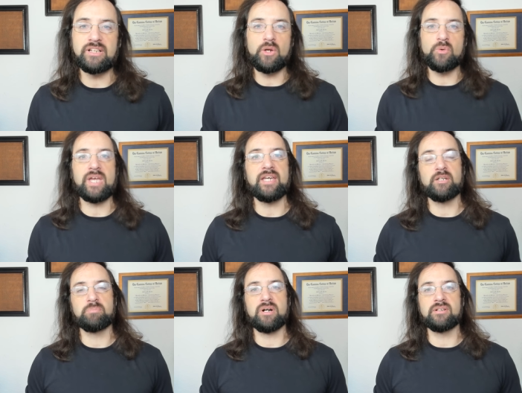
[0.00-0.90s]

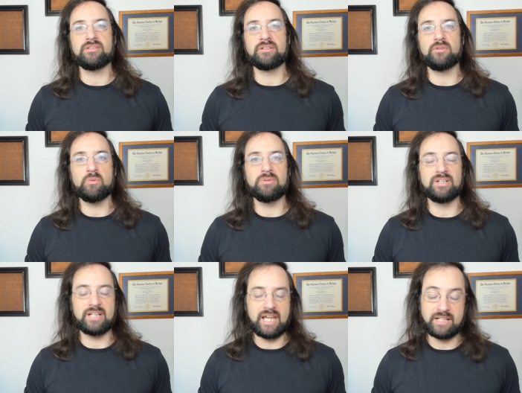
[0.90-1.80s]
located part of the global
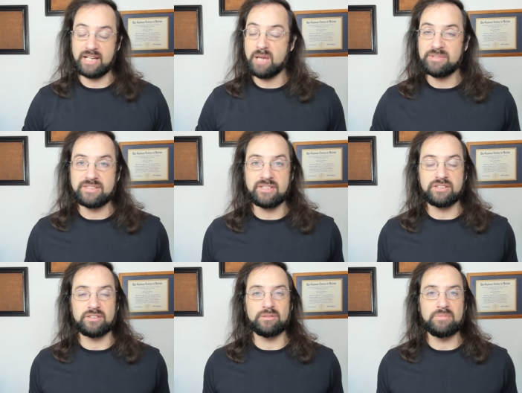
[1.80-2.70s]
economic
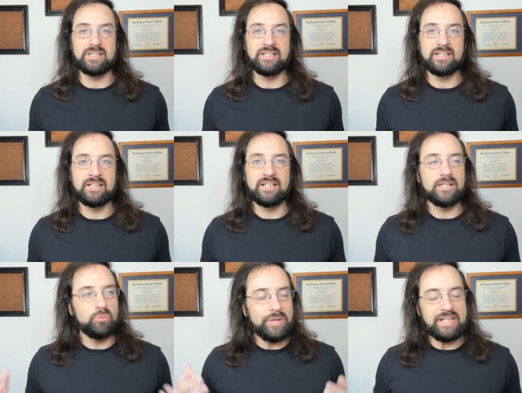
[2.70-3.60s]
system,
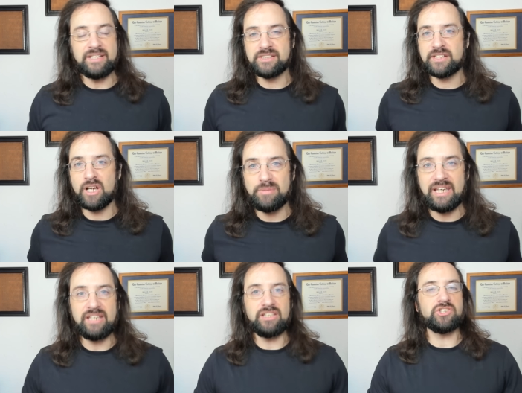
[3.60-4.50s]
weakness coming
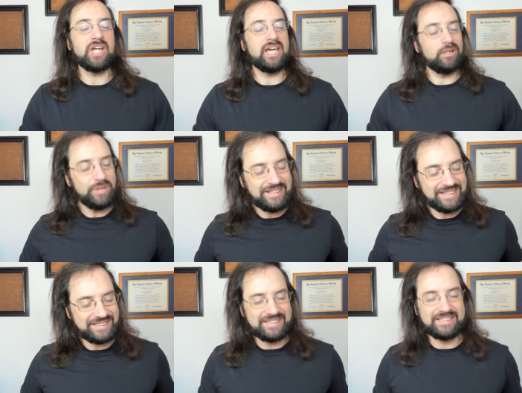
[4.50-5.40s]
into China,
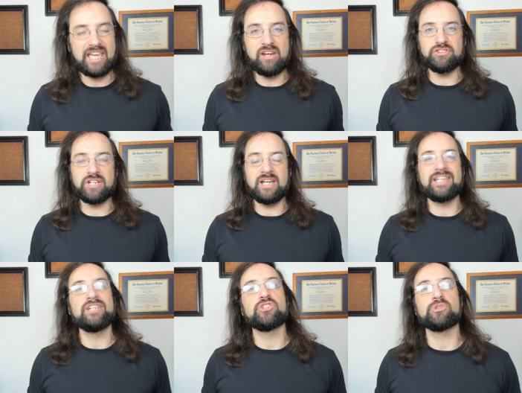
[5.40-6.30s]
weakness inside of China
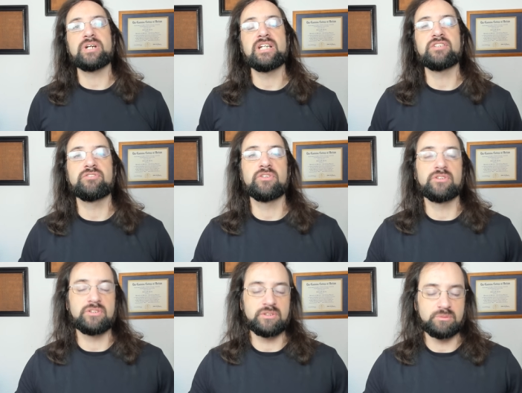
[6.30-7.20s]
gets transferred
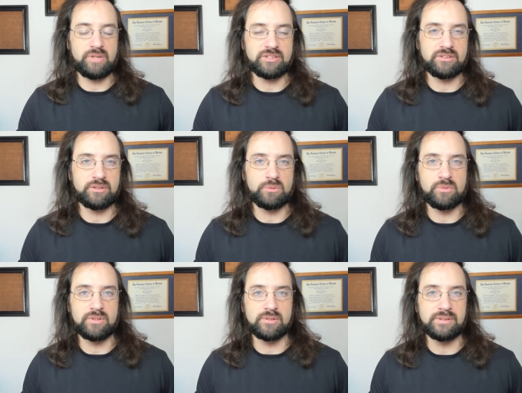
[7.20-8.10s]
to the rest of the
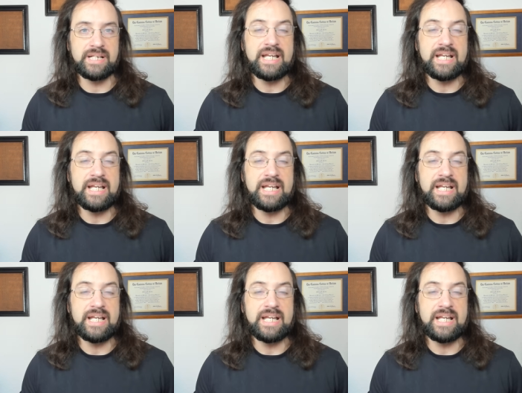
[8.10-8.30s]
world.